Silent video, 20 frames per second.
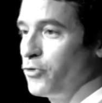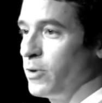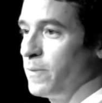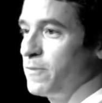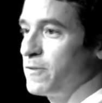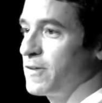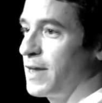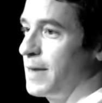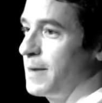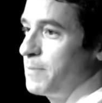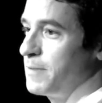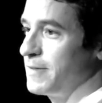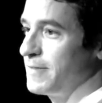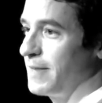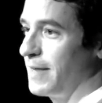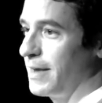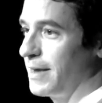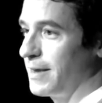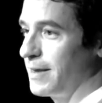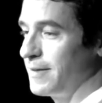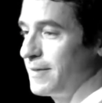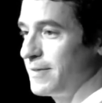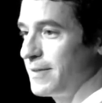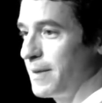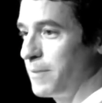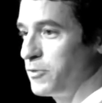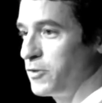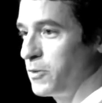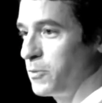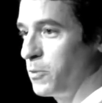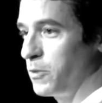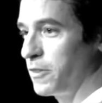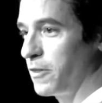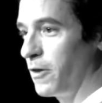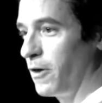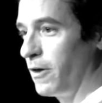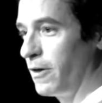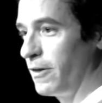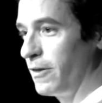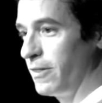Dreamscape is like Inception with
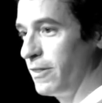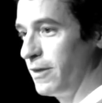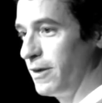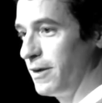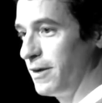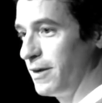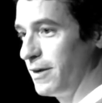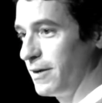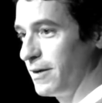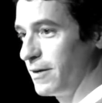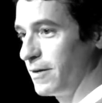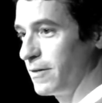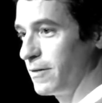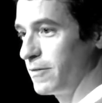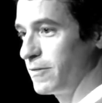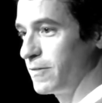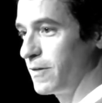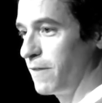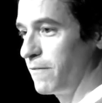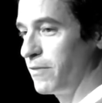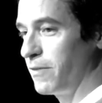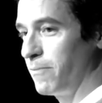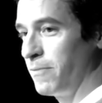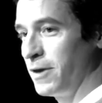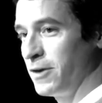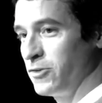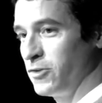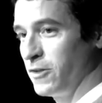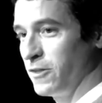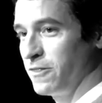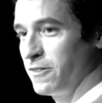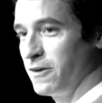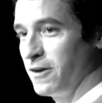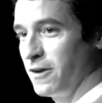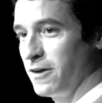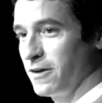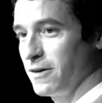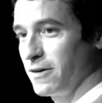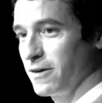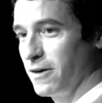all the stuff that makes you
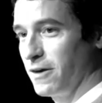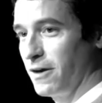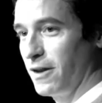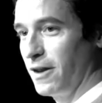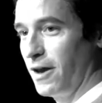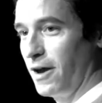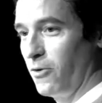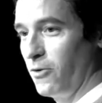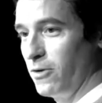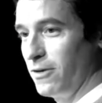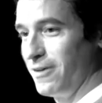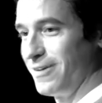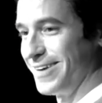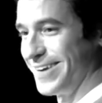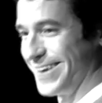think cut out.